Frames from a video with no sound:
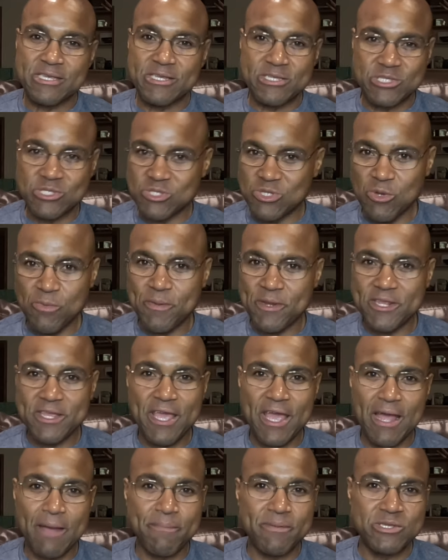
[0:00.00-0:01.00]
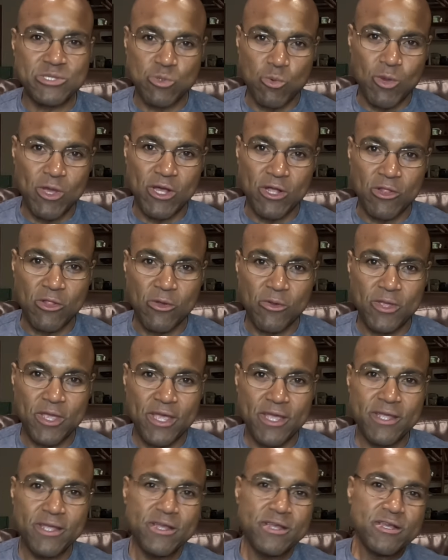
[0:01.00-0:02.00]
a stupid cap as well,
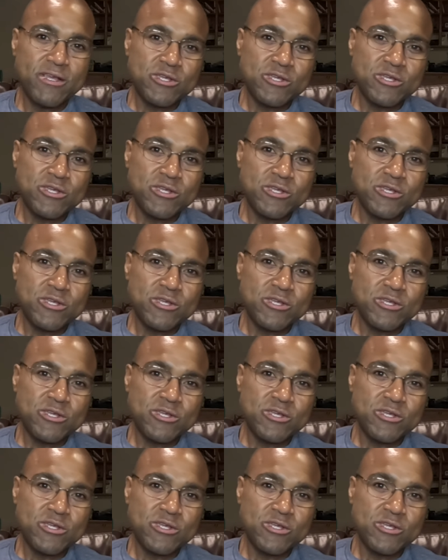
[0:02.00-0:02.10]
okay?